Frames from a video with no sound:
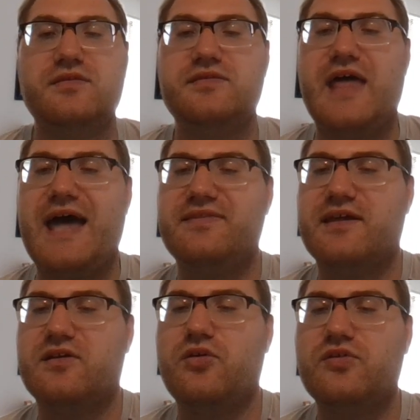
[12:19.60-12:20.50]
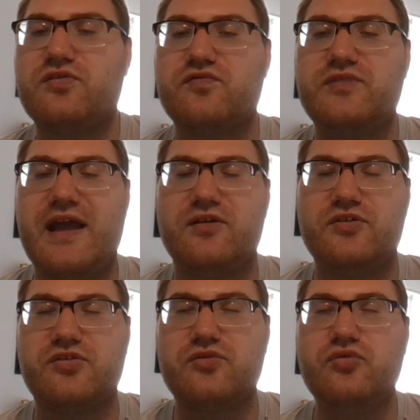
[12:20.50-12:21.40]
that
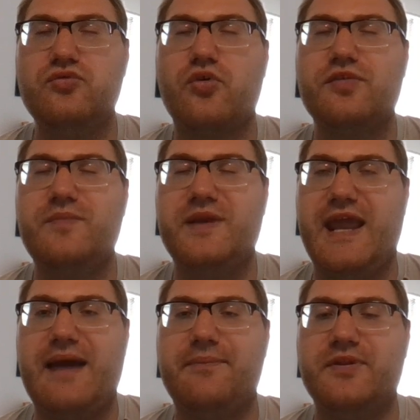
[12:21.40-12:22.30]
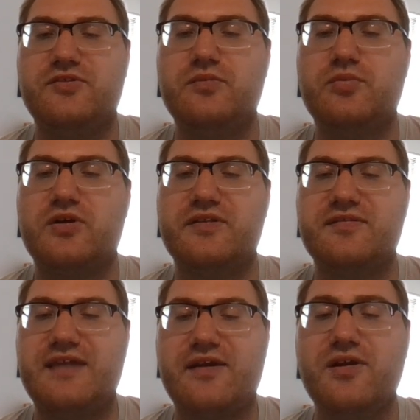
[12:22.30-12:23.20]
goes through North Minneapolis to
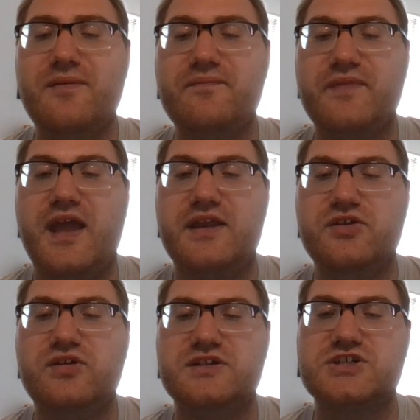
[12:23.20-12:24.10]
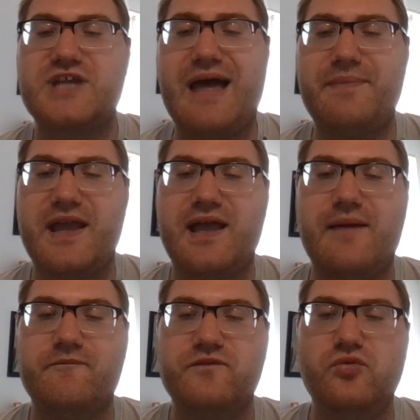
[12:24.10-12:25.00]
Brooklyn Center, and you can shop at
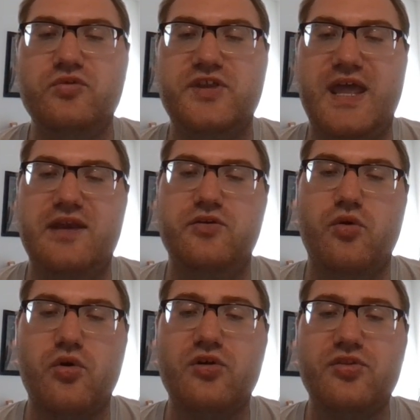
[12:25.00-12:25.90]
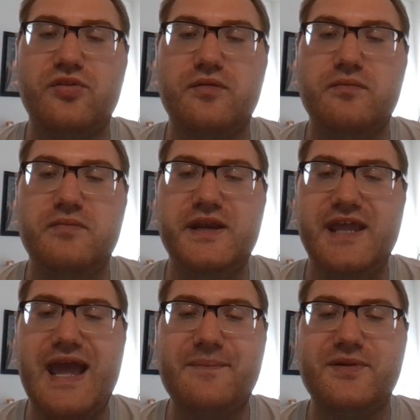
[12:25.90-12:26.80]
Cub Foods in North
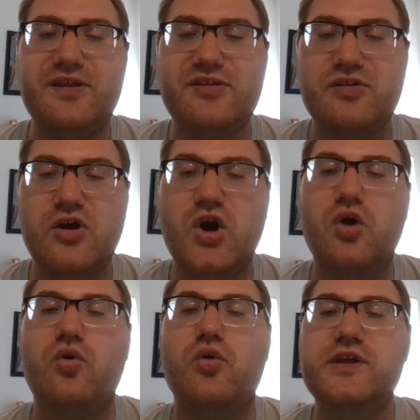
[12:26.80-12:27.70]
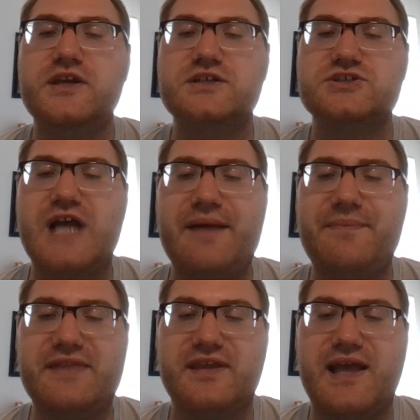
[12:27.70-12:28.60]
Minneapolis, or you can
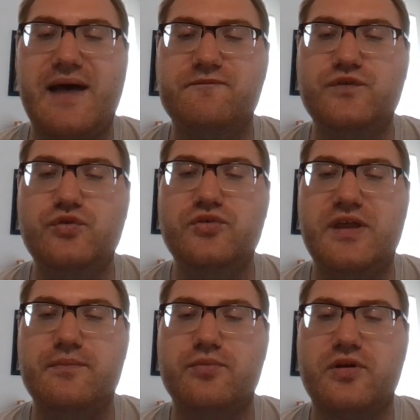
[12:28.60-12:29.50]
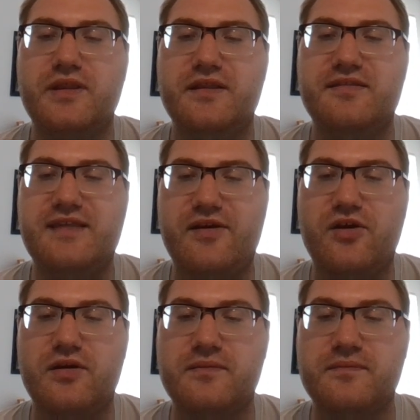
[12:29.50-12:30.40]
shop at the Cub Foods in Brooklyn
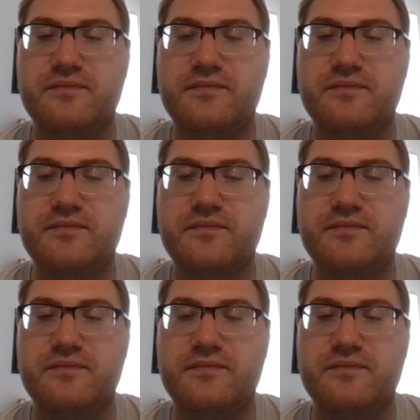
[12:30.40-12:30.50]
Center.